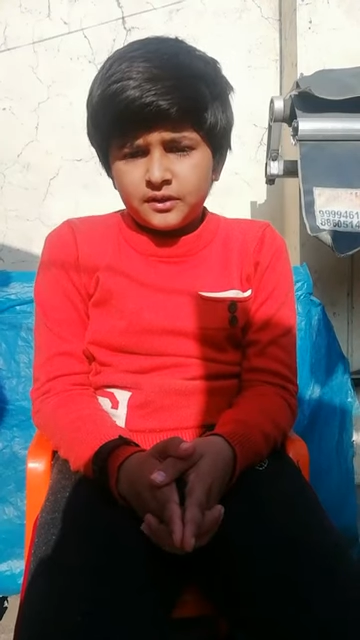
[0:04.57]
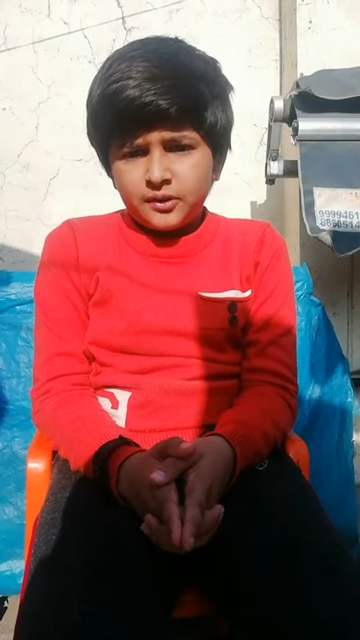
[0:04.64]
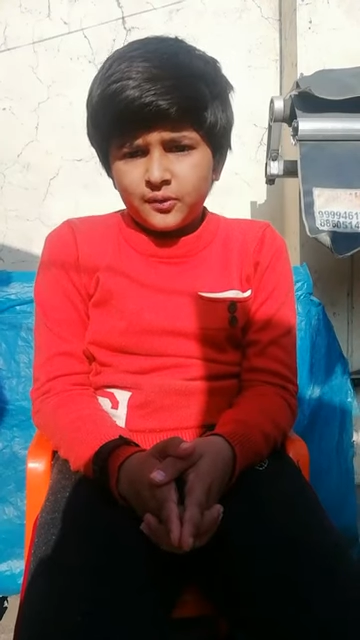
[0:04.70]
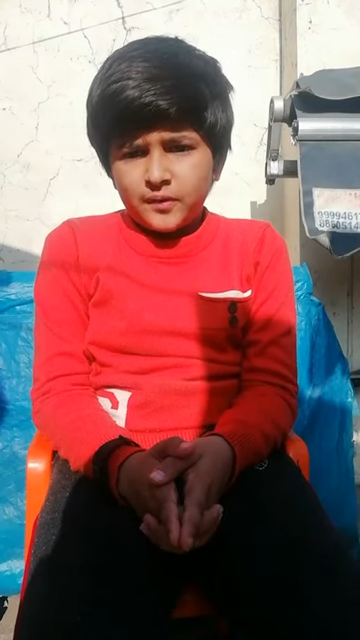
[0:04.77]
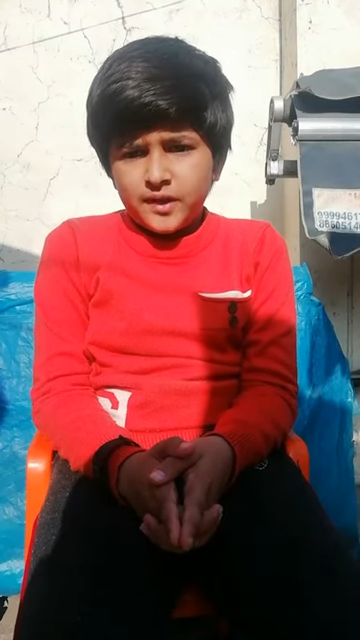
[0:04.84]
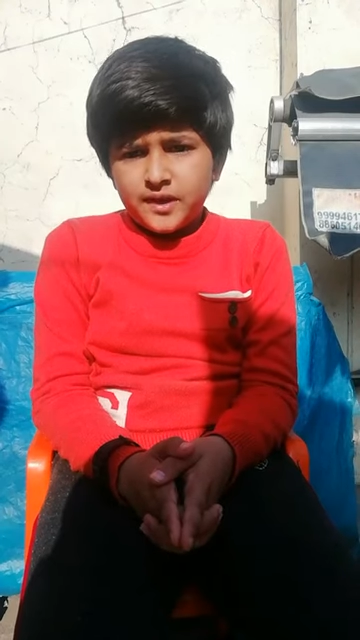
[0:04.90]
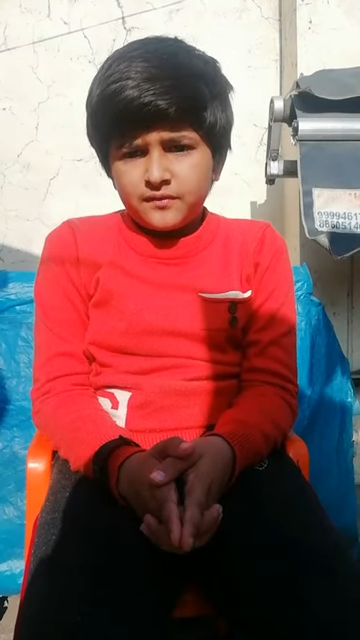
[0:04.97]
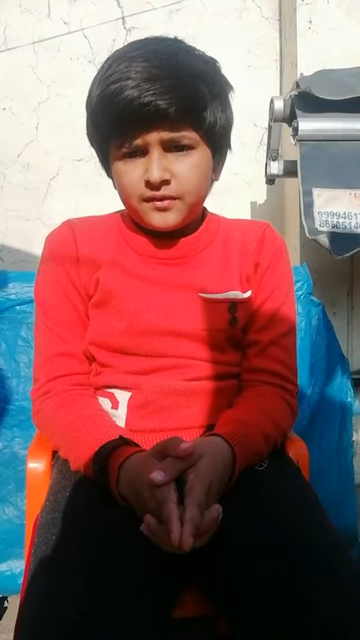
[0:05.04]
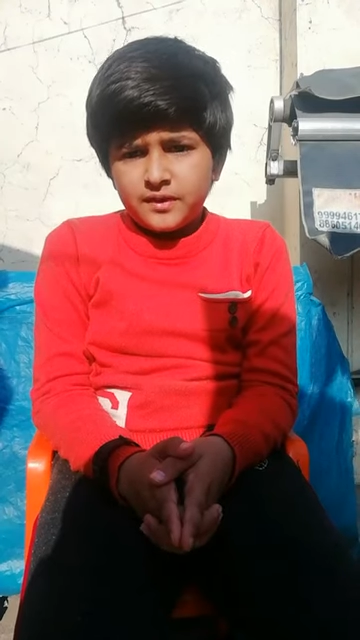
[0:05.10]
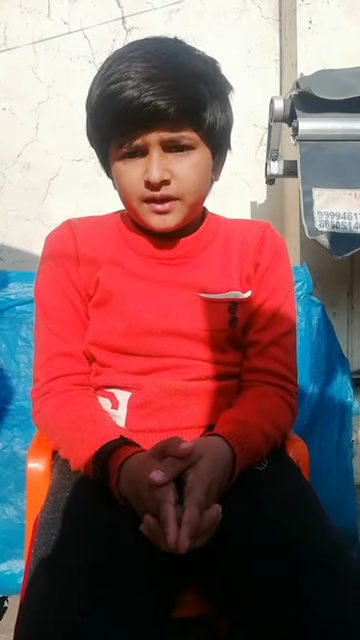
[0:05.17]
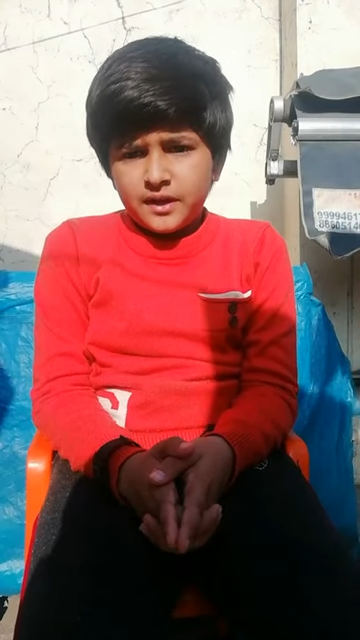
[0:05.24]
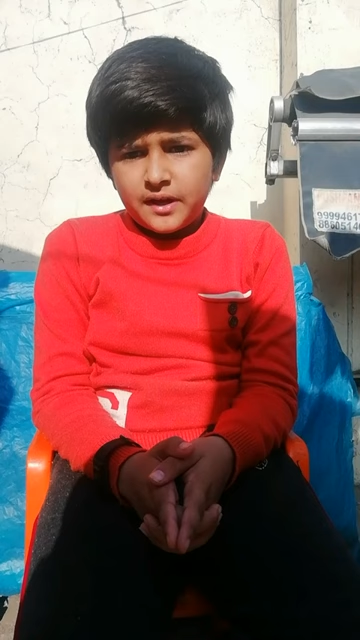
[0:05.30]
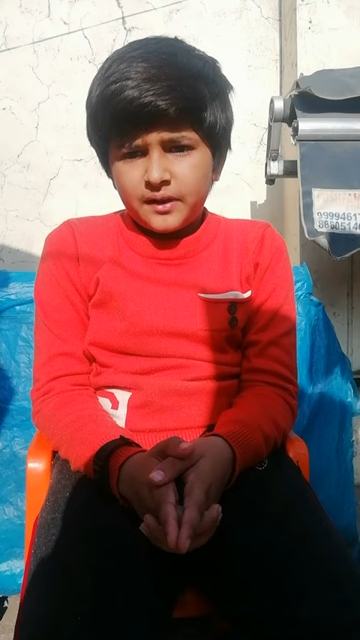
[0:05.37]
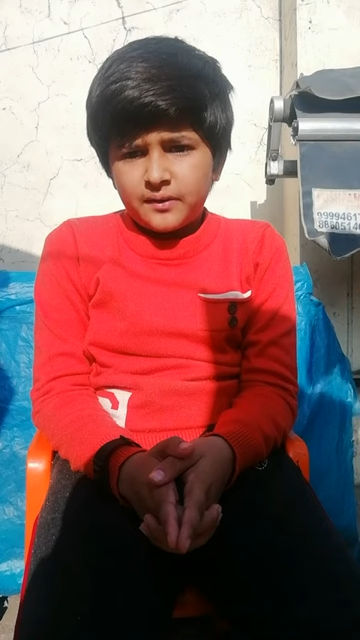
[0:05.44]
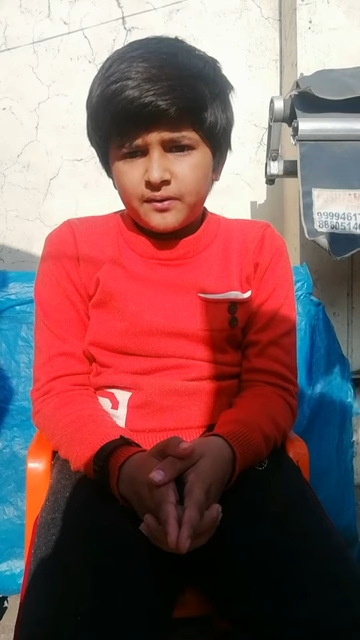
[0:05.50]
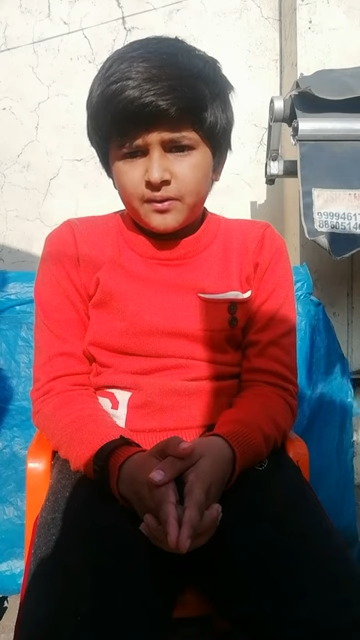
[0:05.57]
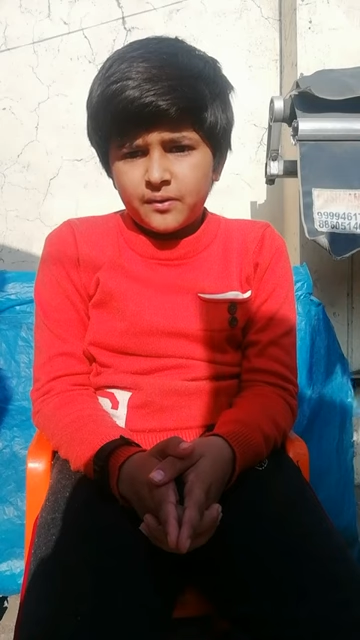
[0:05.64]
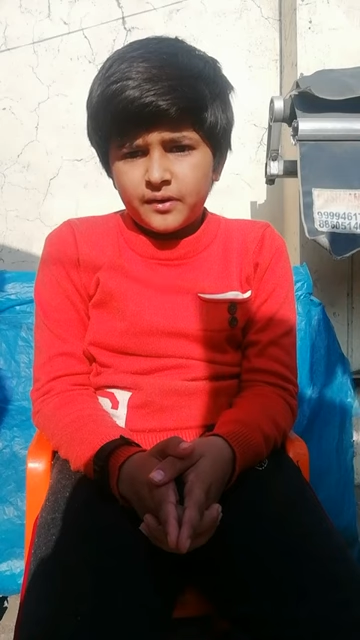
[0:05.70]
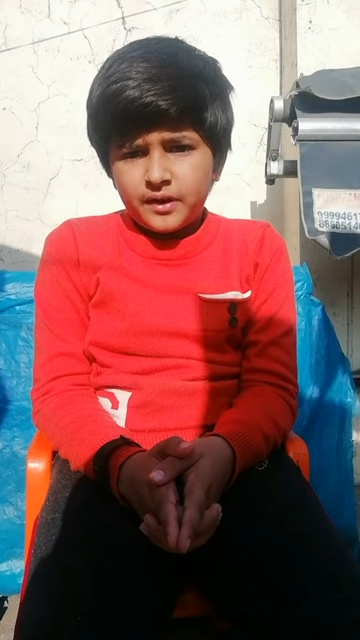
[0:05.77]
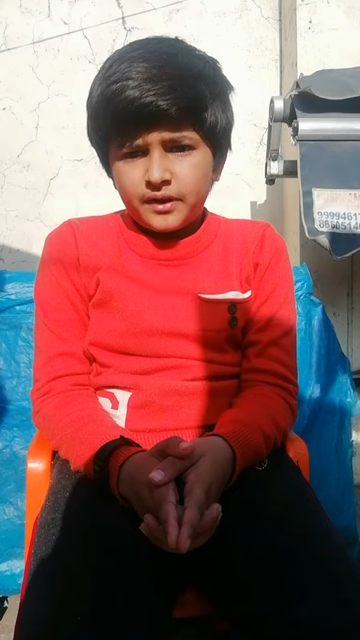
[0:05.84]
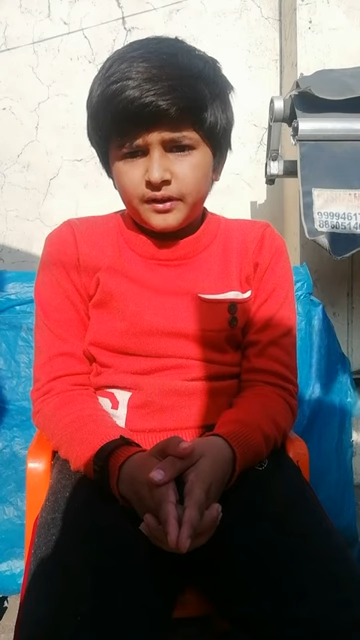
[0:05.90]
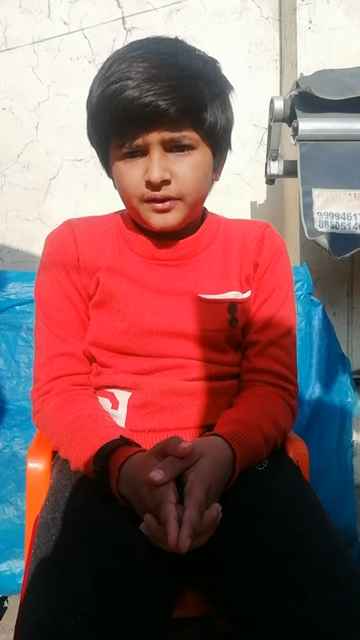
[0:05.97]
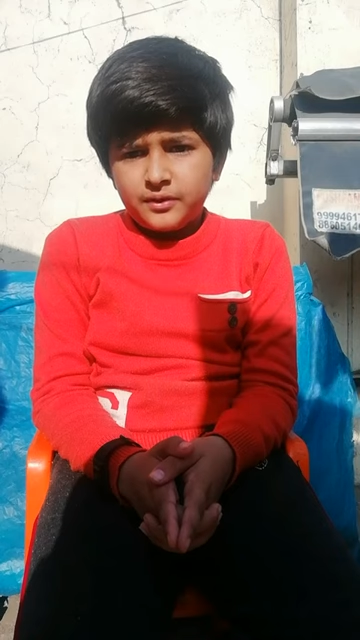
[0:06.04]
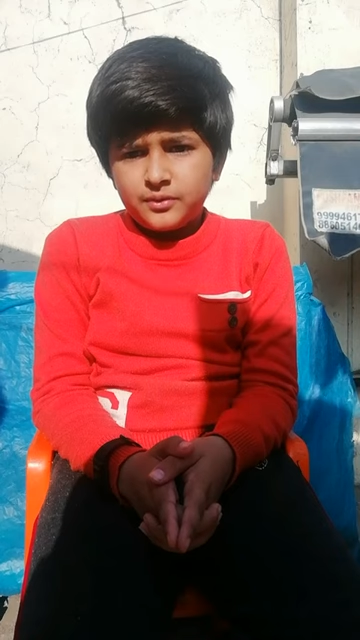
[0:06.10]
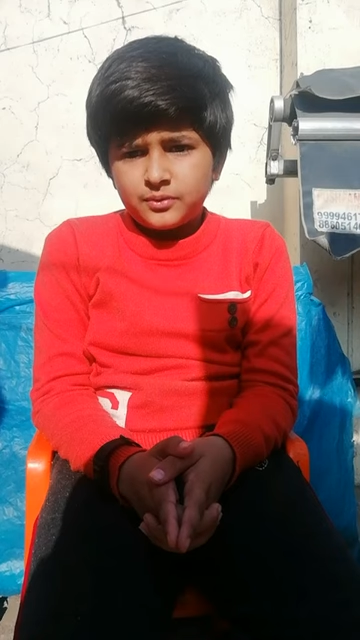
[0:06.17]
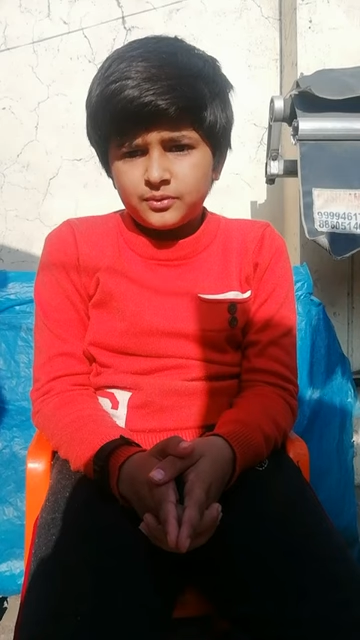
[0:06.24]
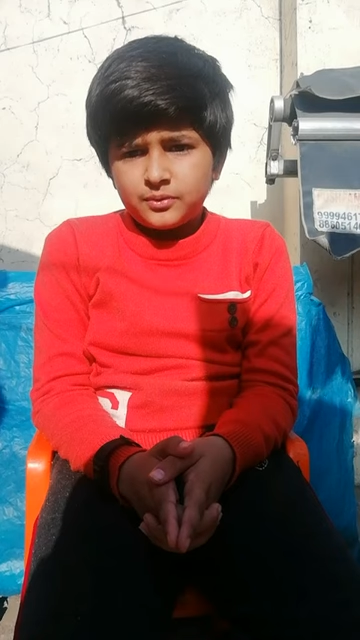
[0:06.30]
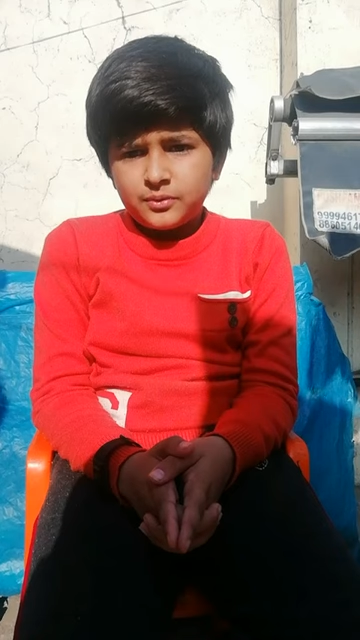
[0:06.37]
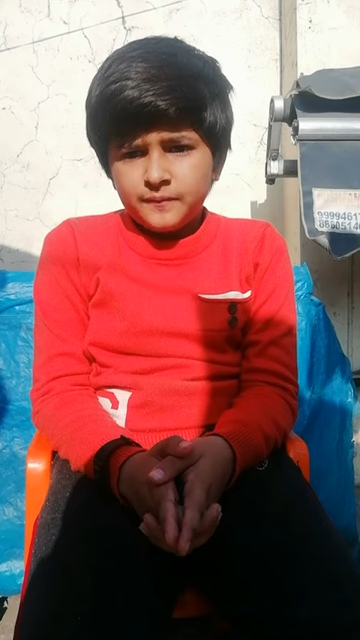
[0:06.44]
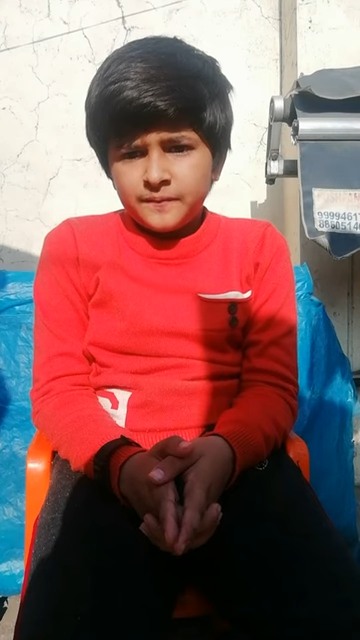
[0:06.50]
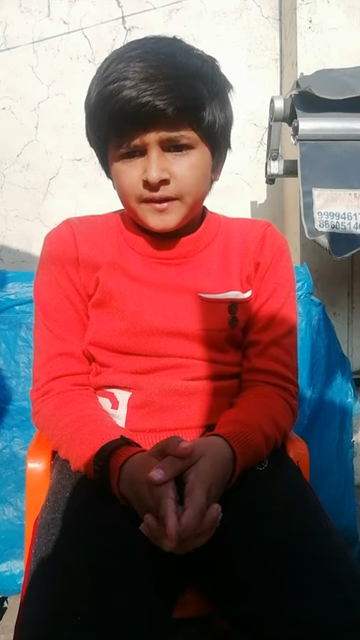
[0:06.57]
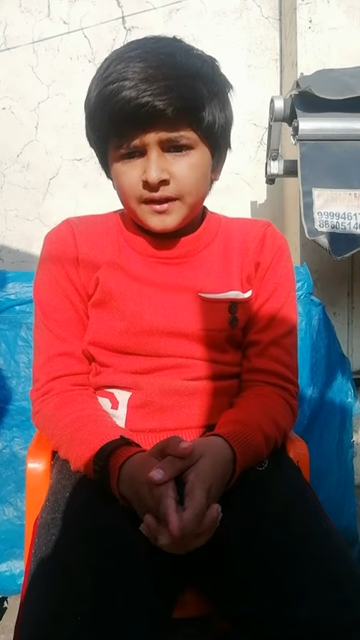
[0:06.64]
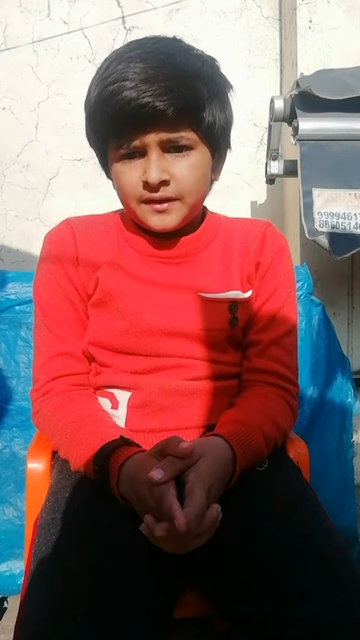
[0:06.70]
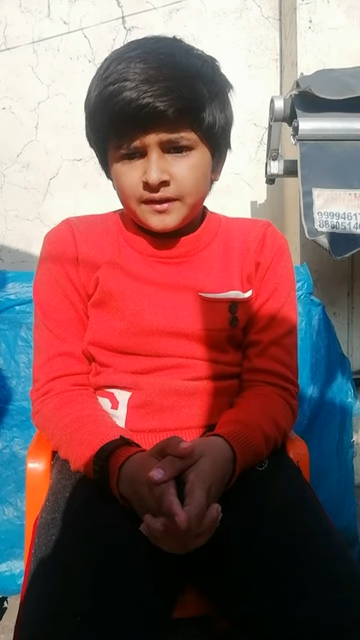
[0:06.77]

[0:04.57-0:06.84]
Today we are going to